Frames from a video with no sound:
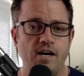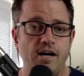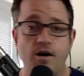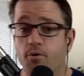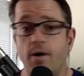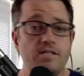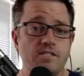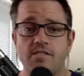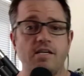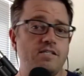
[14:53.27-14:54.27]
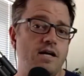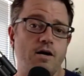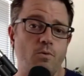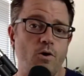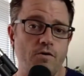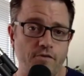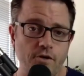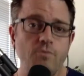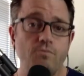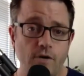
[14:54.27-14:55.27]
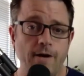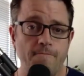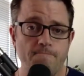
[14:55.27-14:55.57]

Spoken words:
Otherwise it's not going to work for you, right?